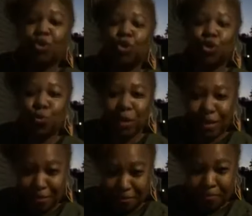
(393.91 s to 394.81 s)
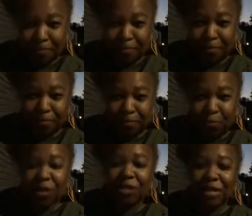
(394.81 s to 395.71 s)
Do it
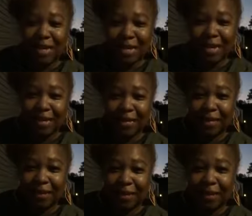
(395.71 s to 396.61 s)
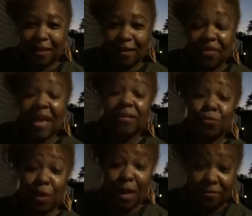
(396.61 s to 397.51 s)
when you need it.
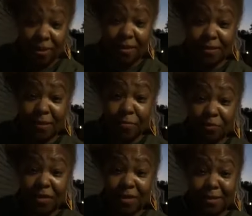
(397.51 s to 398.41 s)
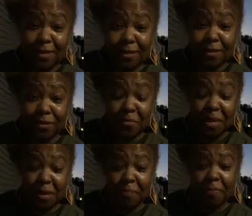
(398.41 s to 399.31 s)
That's what I think some of this is to
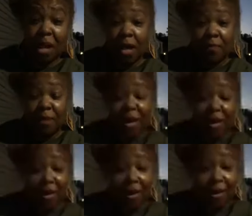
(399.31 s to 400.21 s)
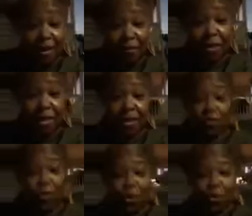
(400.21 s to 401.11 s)
me. My handmade
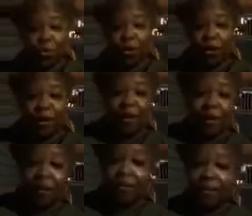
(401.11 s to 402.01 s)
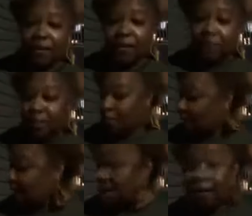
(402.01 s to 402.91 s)
work, the
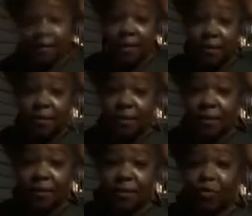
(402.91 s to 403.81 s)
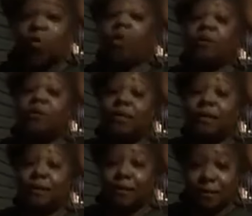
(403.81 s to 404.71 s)
painting, the
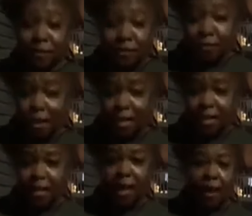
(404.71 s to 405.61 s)
quilting, the making.